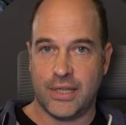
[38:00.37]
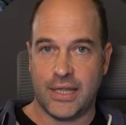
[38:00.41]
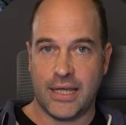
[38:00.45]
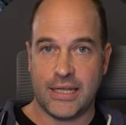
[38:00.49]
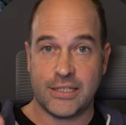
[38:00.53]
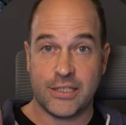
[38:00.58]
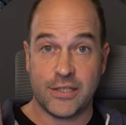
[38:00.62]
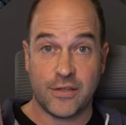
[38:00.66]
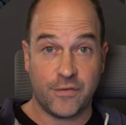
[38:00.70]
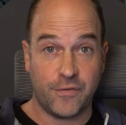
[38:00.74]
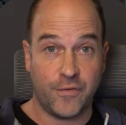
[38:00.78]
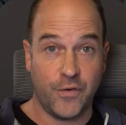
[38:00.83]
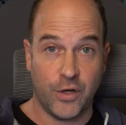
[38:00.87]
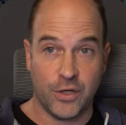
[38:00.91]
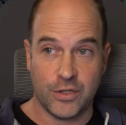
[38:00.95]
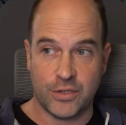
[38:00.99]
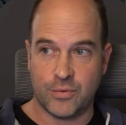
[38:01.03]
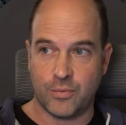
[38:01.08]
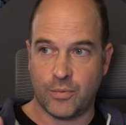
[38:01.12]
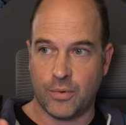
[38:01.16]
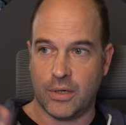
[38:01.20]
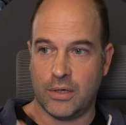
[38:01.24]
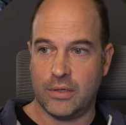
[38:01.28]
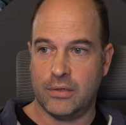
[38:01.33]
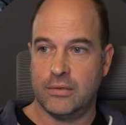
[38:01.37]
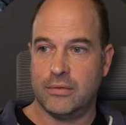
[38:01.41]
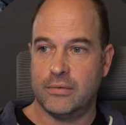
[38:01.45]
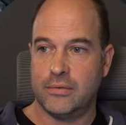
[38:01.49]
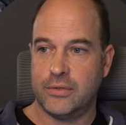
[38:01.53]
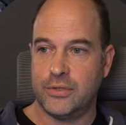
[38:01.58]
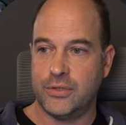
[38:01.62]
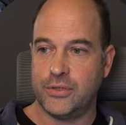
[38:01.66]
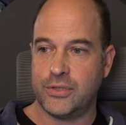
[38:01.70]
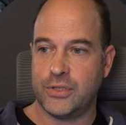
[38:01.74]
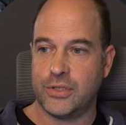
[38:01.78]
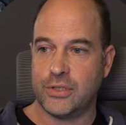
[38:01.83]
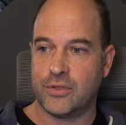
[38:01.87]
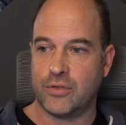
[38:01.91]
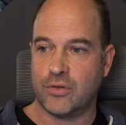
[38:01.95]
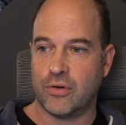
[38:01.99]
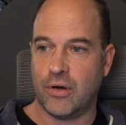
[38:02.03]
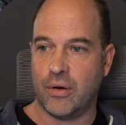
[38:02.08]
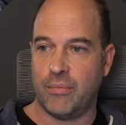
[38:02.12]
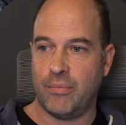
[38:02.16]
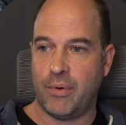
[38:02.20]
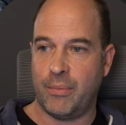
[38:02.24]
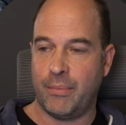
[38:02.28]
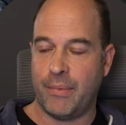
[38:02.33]
that's the first one you should try
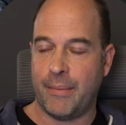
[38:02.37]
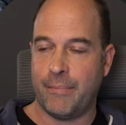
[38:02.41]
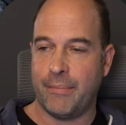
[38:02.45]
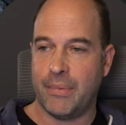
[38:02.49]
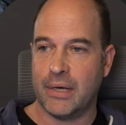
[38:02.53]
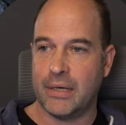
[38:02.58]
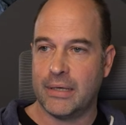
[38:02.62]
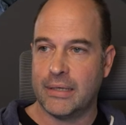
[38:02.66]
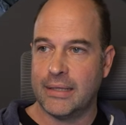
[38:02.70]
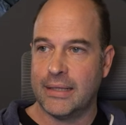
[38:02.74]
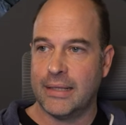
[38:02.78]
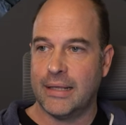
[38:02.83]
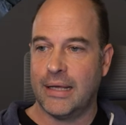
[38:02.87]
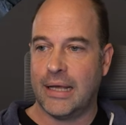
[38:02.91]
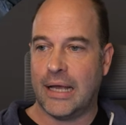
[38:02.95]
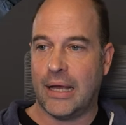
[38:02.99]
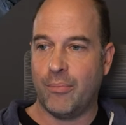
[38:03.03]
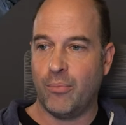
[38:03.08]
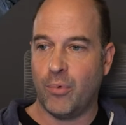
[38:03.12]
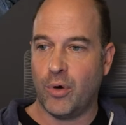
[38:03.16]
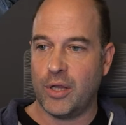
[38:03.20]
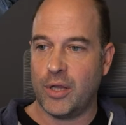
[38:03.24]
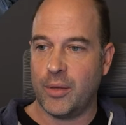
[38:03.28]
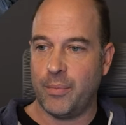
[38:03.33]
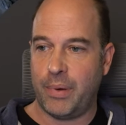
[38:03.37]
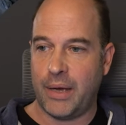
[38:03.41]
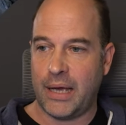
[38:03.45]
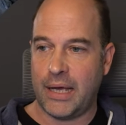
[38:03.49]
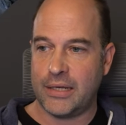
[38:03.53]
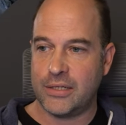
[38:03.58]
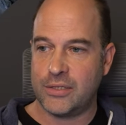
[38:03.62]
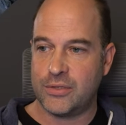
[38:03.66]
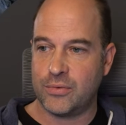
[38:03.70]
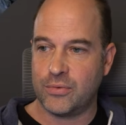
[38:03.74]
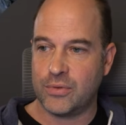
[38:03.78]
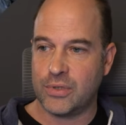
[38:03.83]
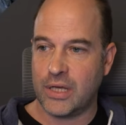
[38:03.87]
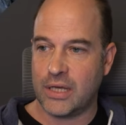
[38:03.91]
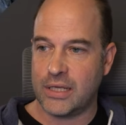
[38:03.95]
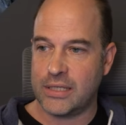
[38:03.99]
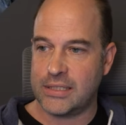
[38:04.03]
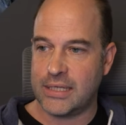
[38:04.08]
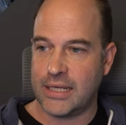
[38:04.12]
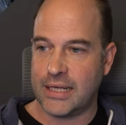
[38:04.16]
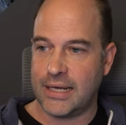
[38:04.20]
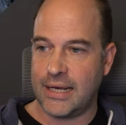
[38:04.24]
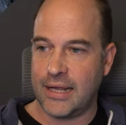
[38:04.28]
and remember. And what the pan tool does, it